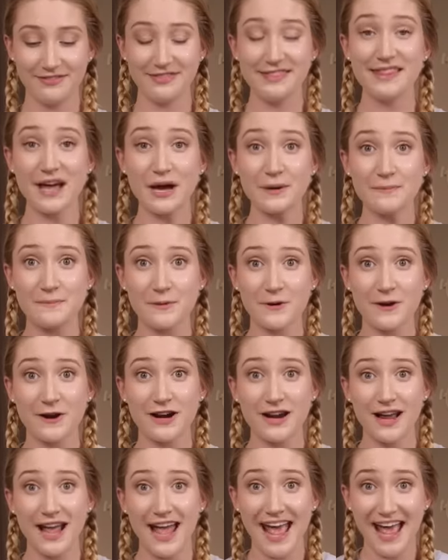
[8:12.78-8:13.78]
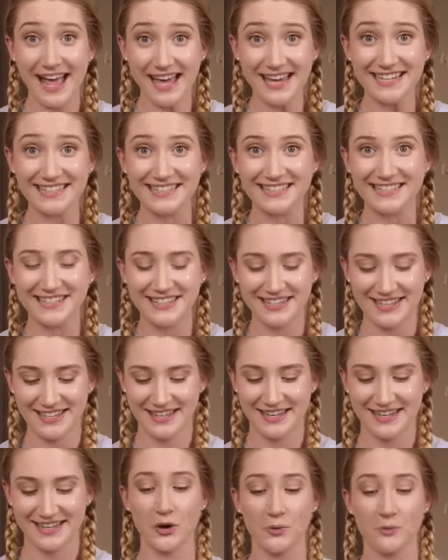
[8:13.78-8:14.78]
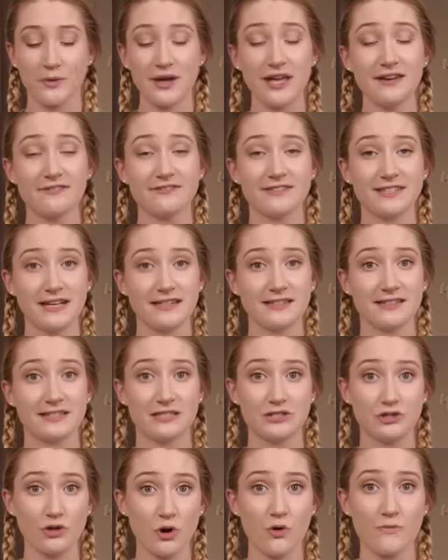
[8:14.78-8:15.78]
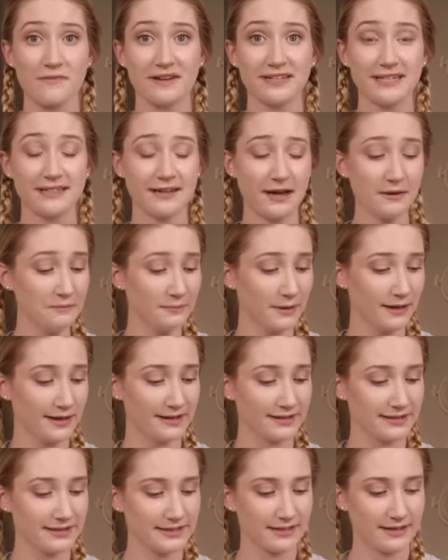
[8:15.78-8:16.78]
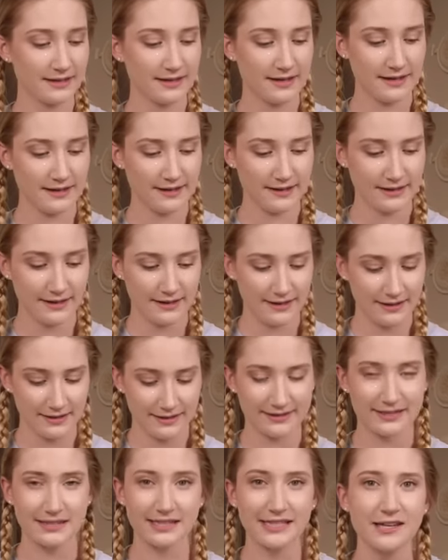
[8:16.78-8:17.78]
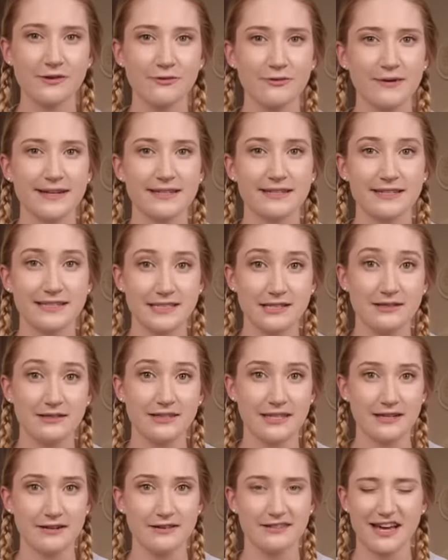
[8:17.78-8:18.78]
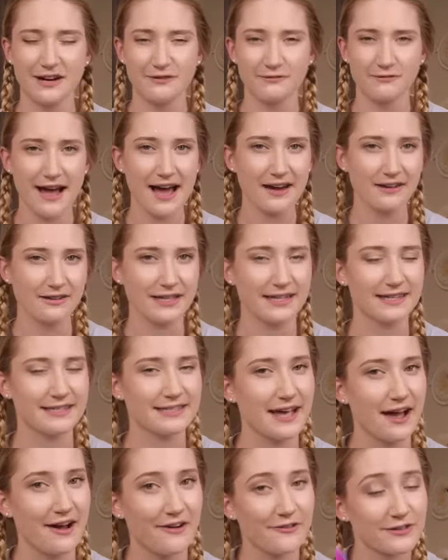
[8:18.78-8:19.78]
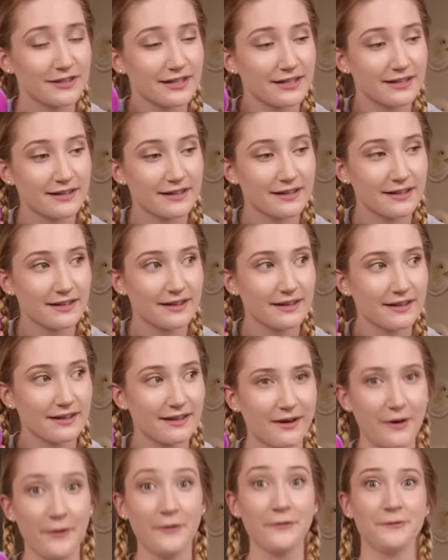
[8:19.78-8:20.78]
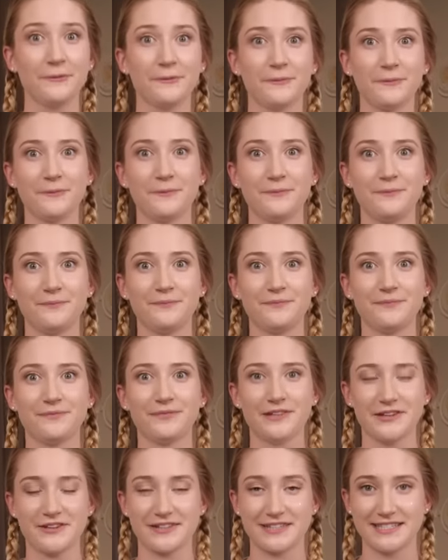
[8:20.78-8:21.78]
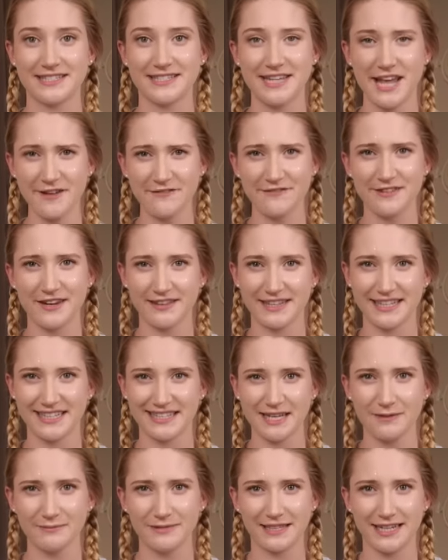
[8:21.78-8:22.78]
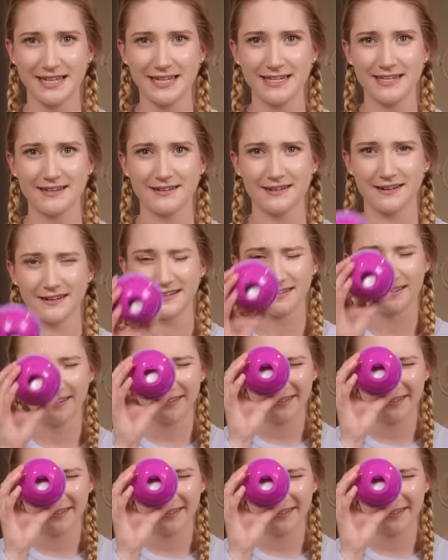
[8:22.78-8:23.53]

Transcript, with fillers: number eight. We have done so many numbers. Let's see if we can still hear that rattling sound. Oh, there's definitely something in here.